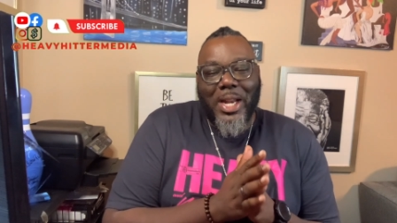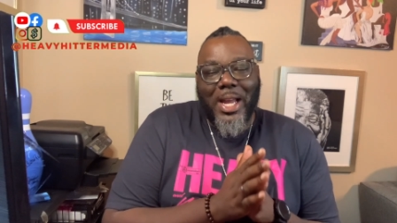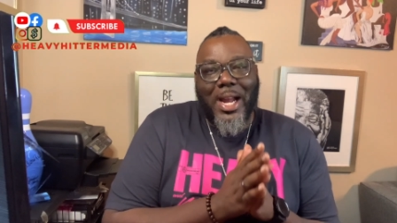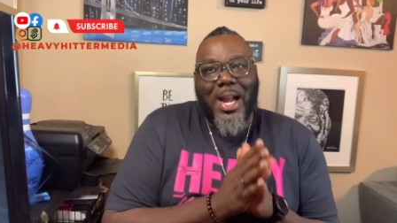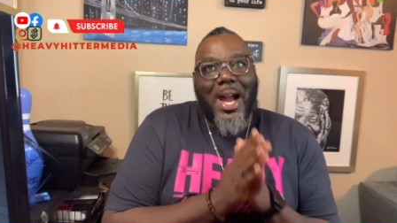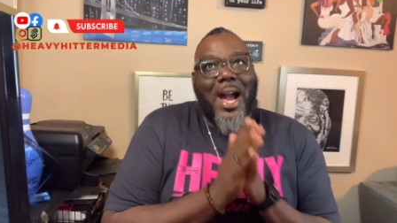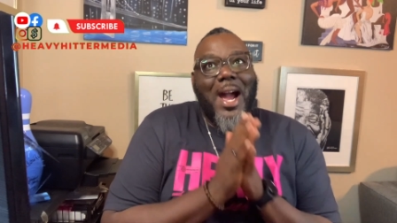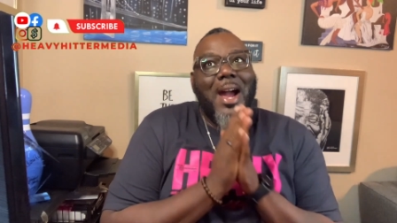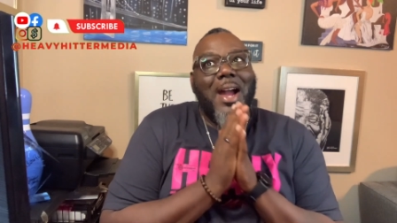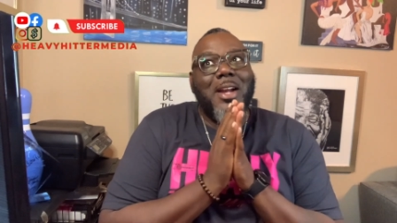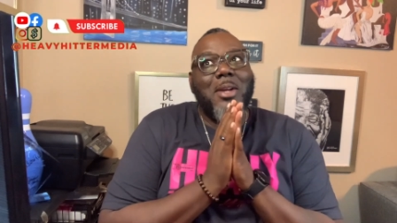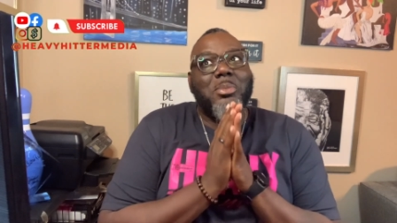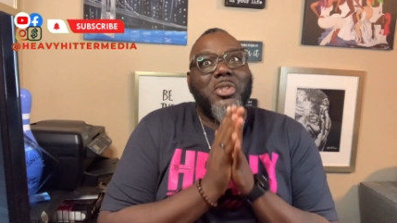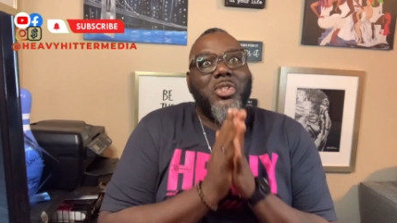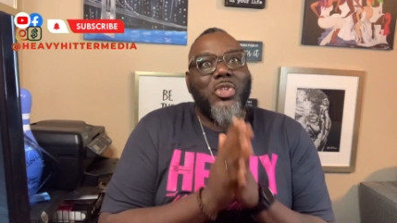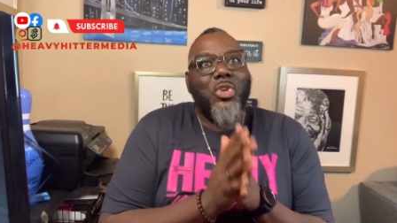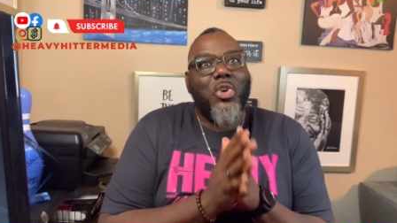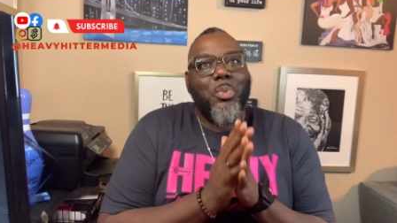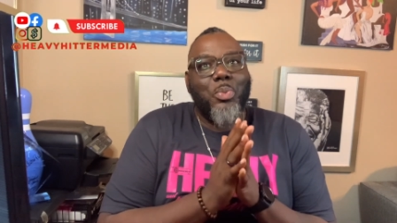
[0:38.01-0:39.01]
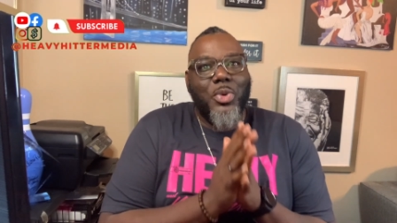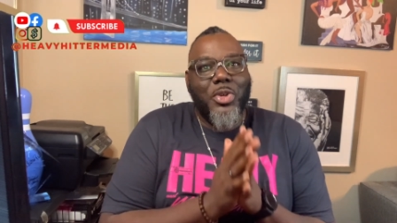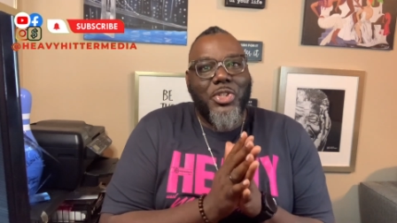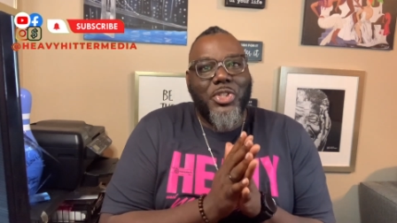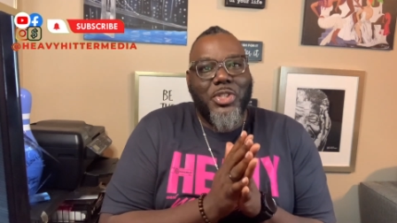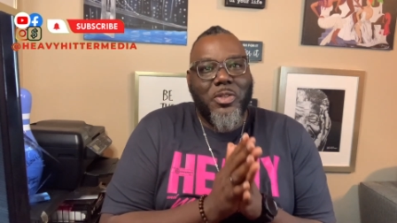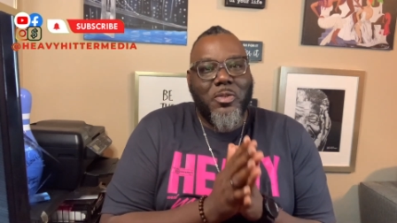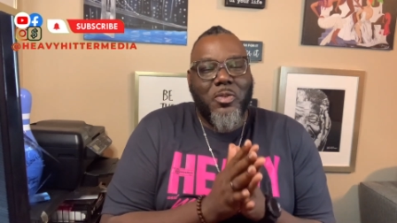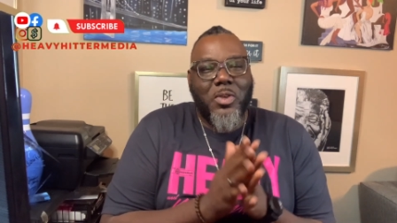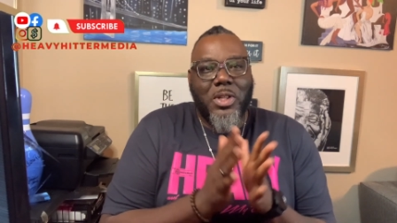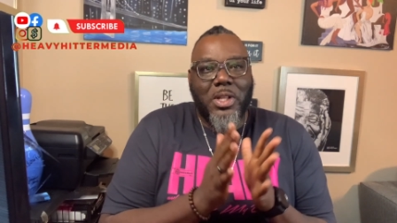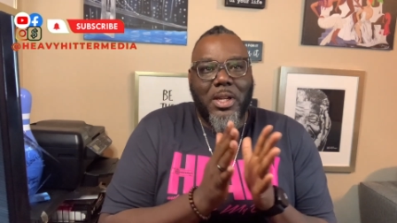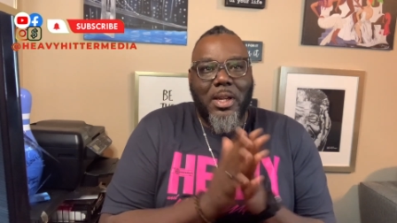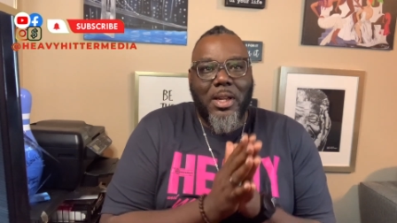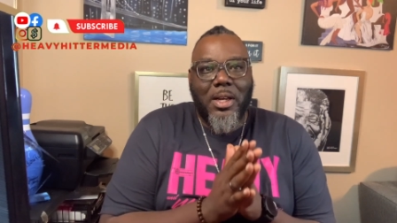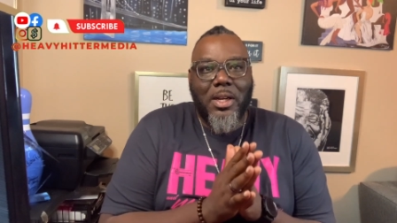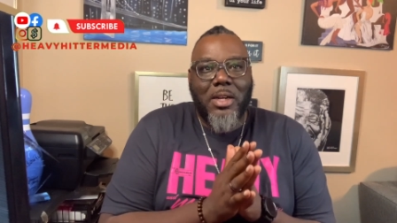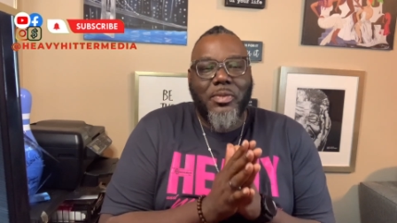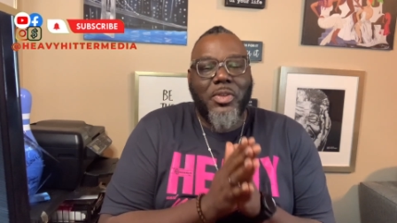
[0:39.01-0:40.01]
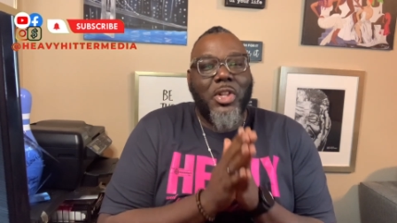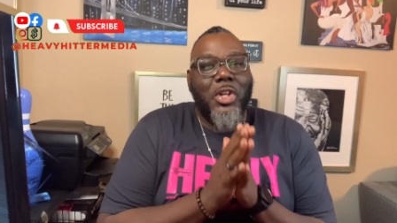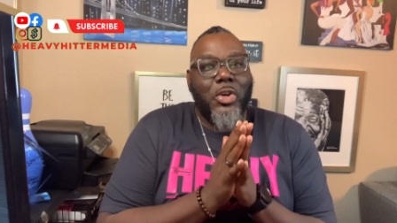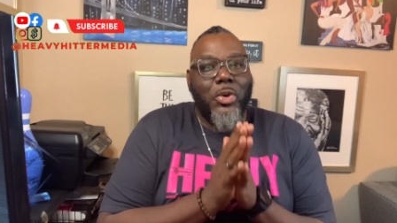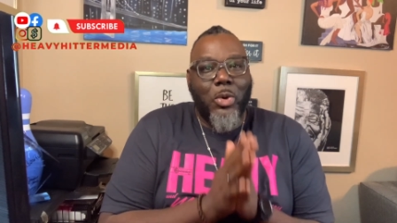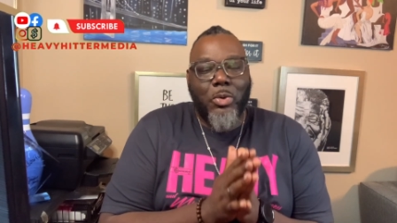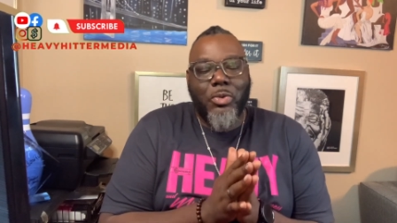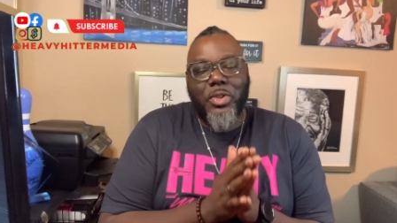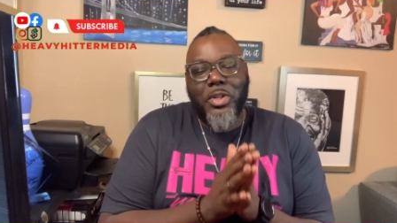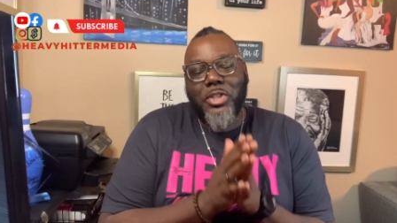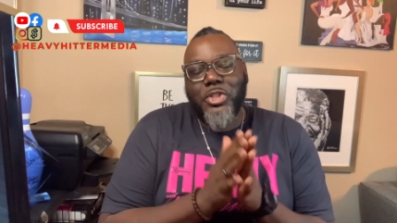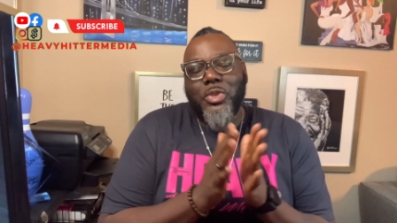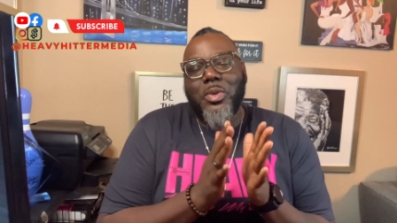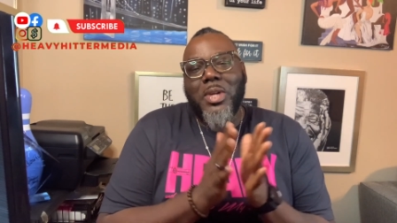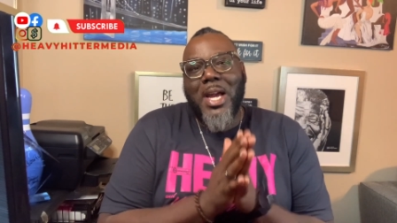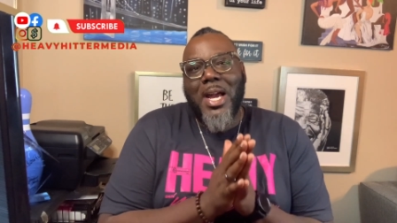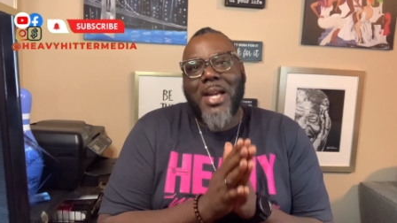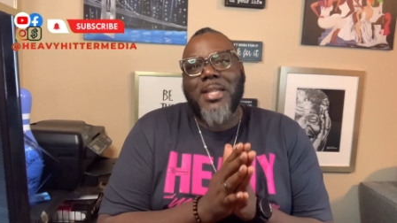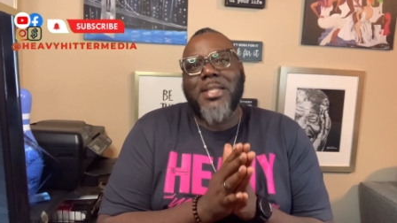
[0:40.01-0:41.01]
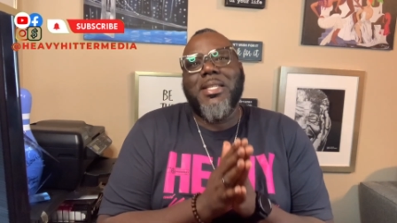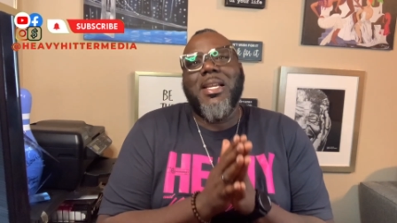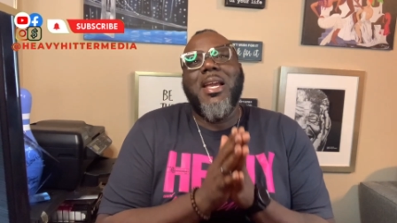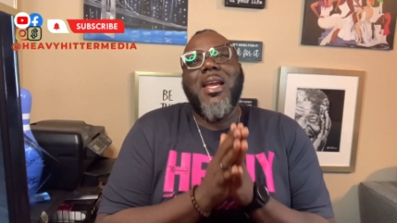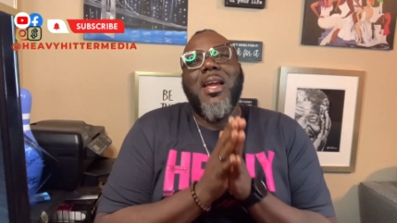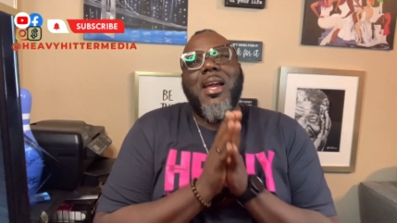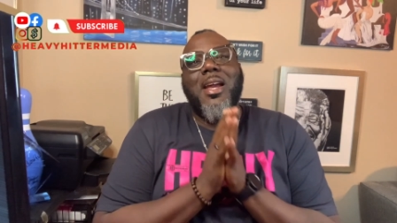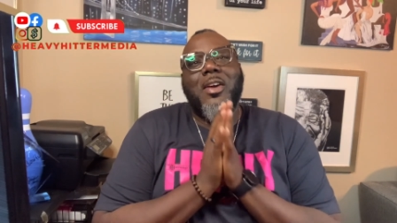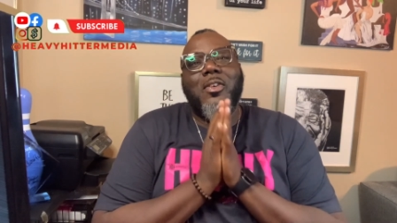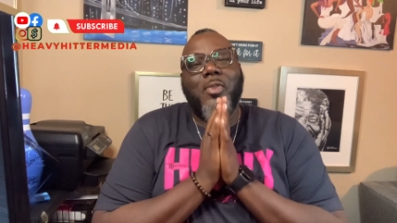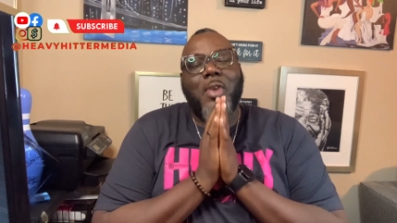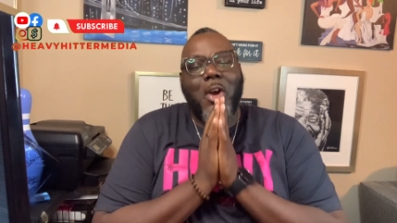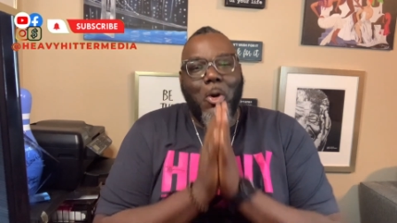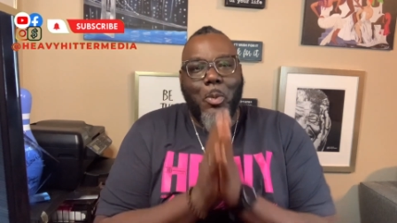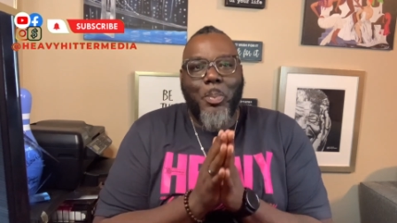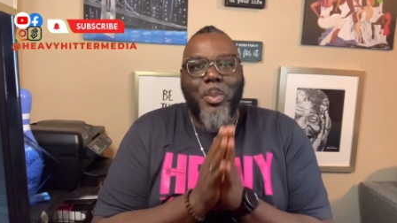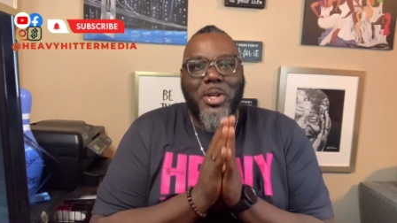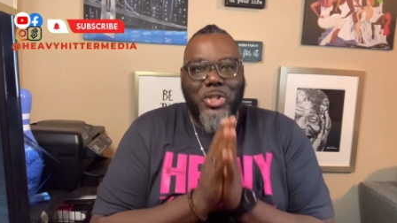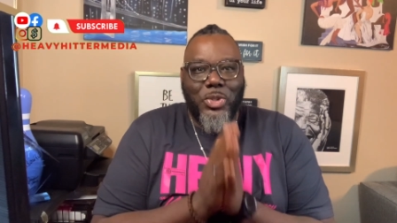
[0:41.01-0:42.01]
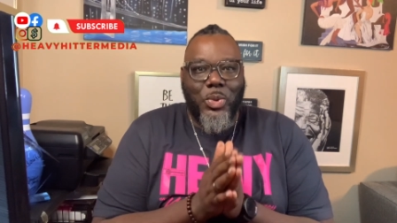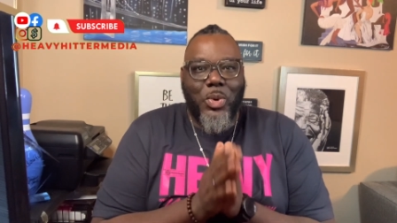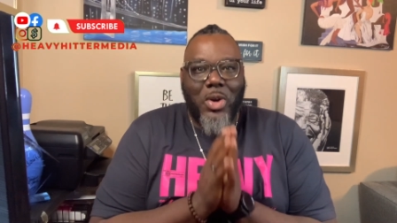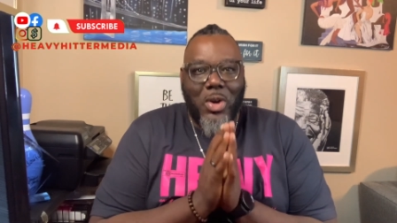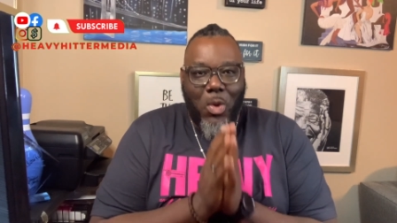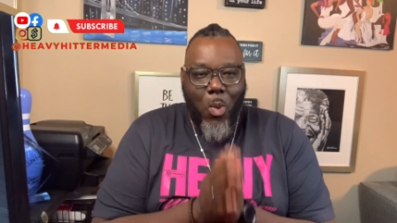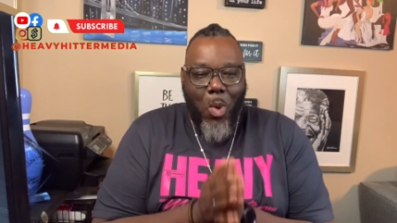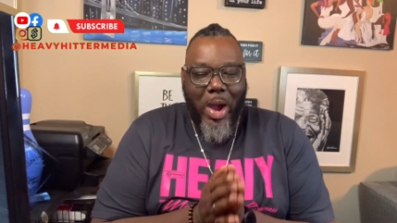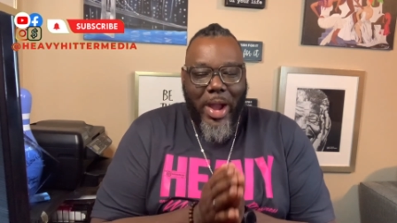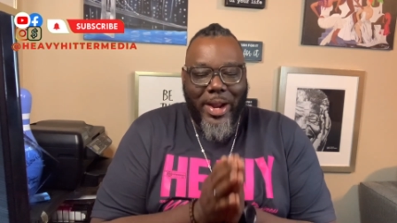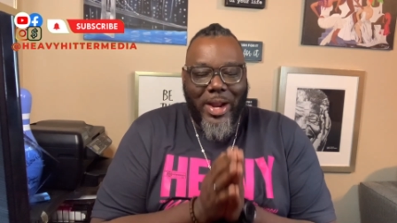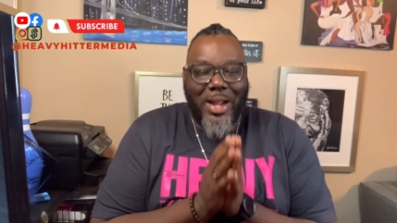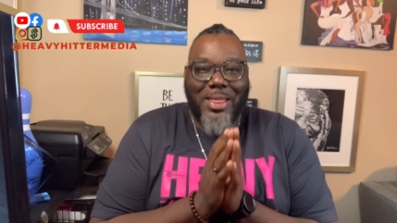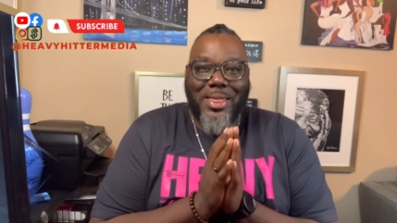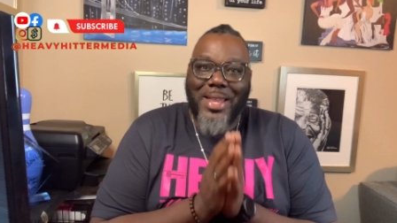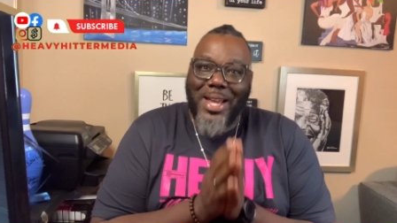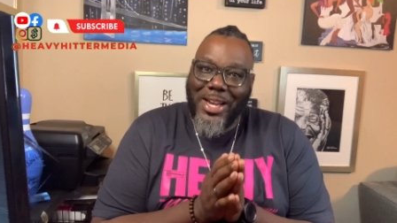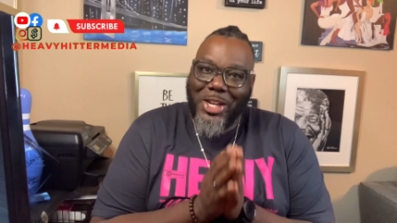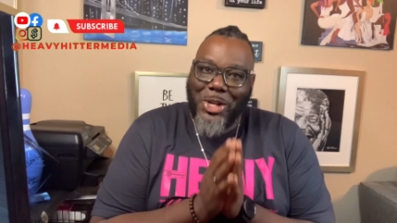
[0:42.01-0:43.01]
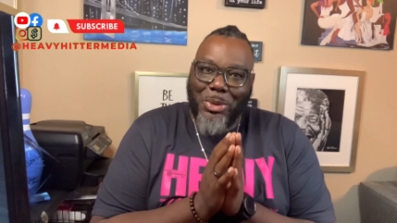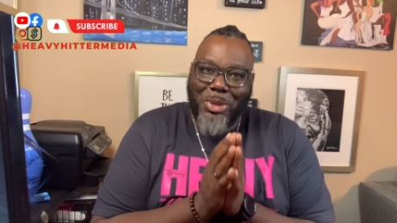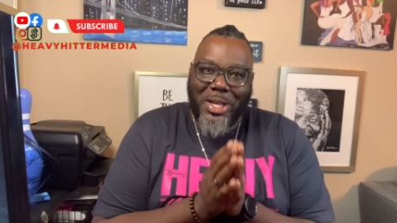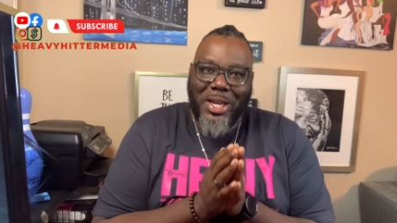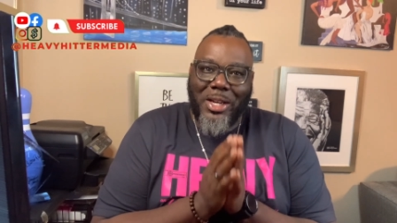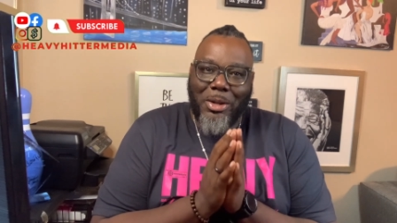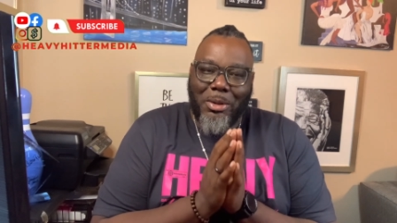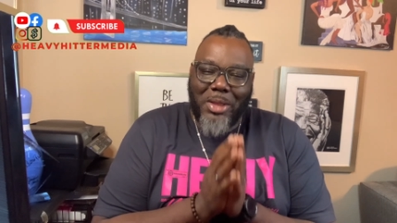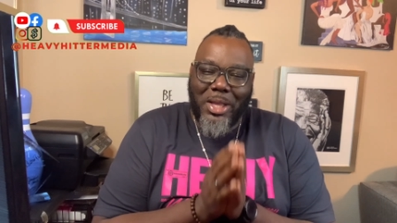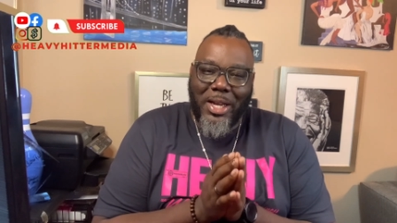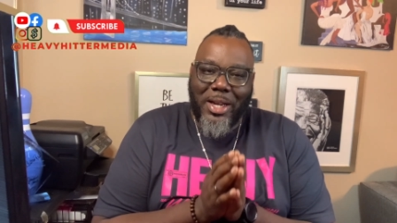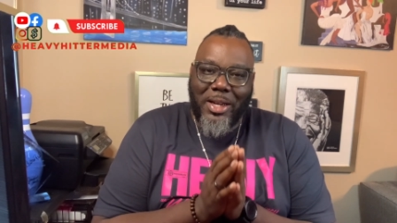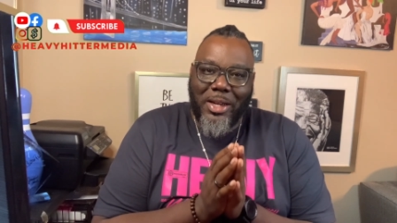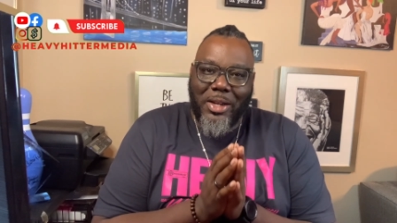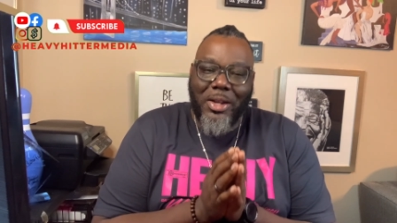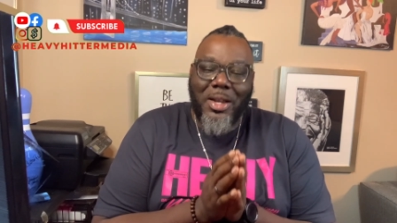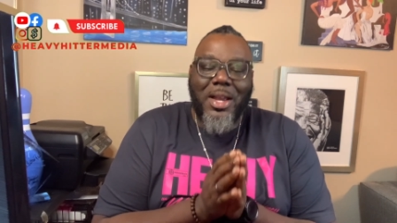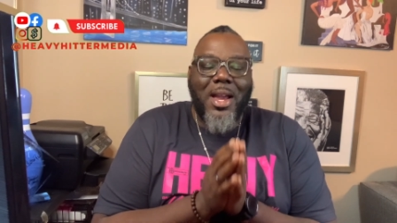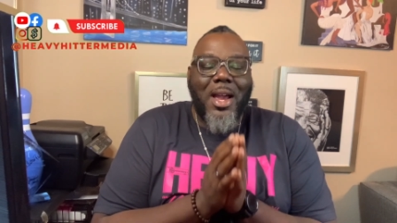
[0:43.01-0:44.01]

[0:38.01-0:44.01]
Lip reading: Like, I am so appreciative for the love and the growth that you guys have helped me to acquire. Thank you, thank you, thank you.